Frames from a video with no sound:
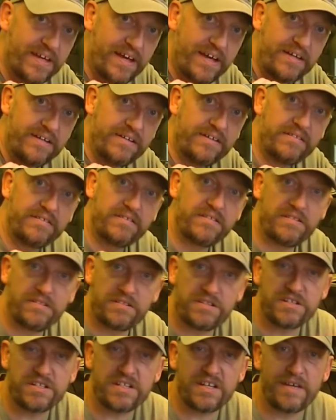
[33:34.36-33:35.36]
And
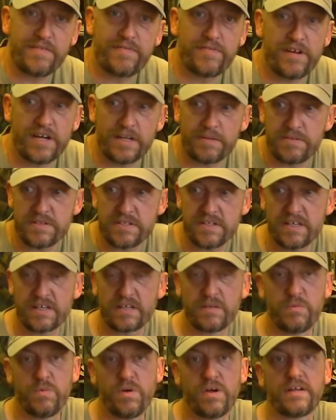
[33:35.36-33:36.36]
just say, for argument's sake,
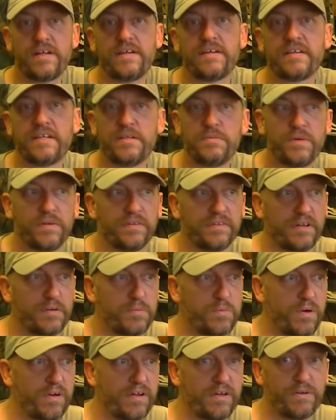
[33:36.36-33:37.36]
what are they going to want? A
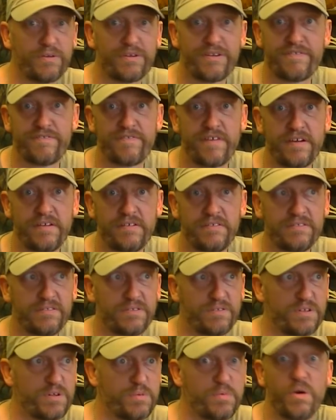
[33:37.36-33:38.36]
wallet or a phone
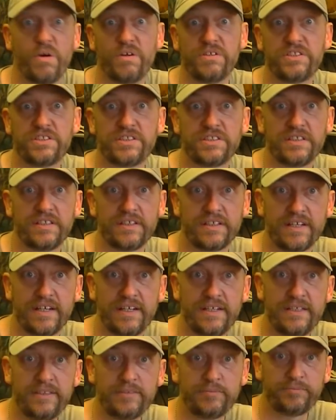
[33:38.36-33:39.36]
or a watch?
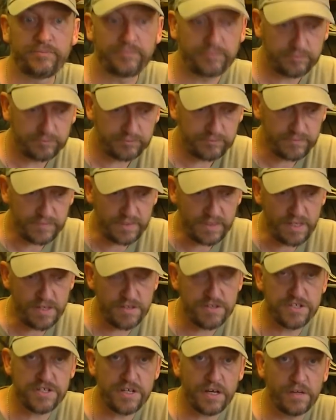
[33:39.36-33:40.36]
Okay?
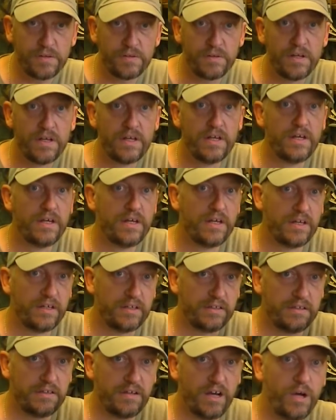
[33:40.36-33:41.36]
So,
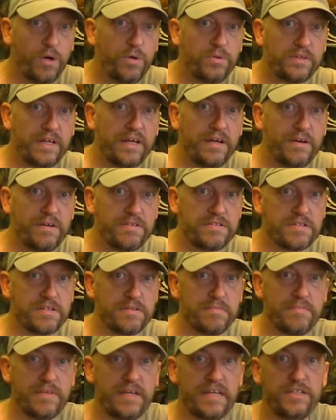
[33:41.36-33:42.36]
you hold that
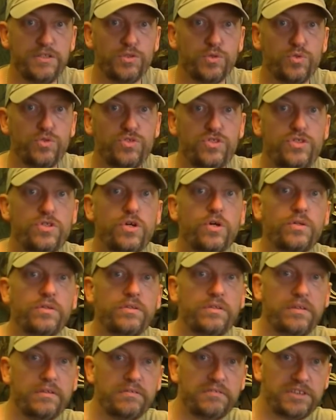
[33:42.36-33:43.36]
item in your
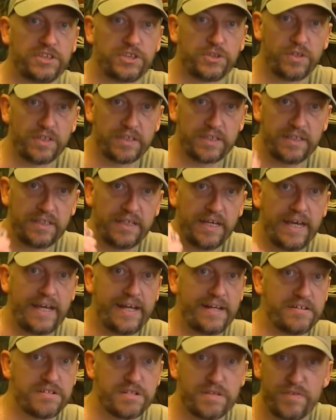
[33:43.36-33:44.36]
non-striking
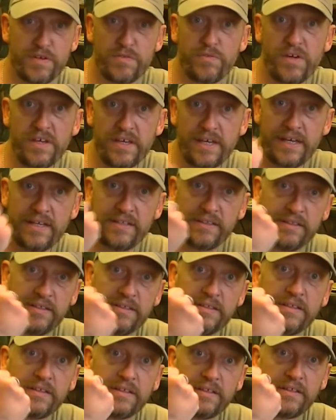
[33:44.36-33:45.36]
hand. So if you're
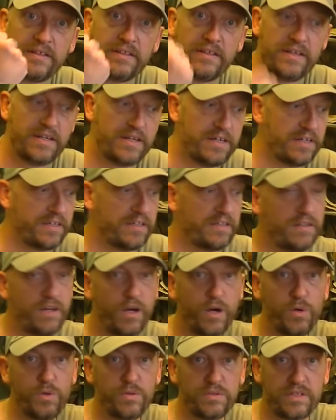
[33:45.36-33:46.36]
right-handed, you
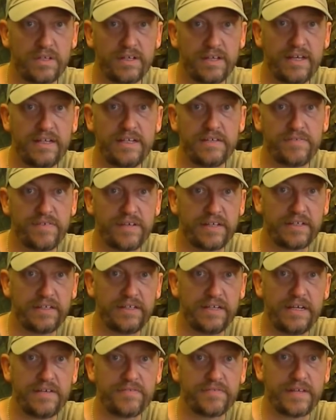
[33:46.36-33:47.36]
hold anything in
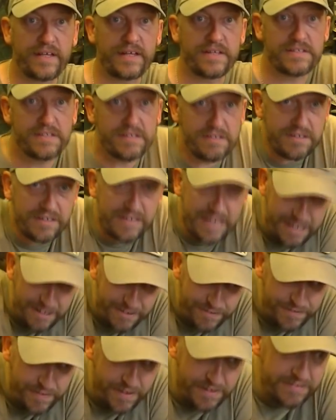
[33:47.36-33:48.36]
your left hand. So you get your
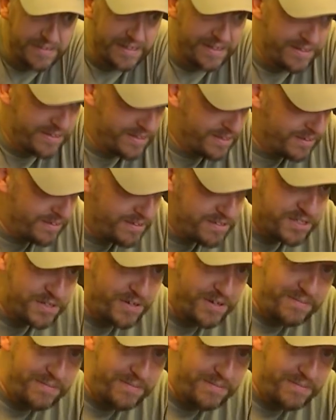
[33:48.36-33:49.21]
phone out and you go, oh, sorry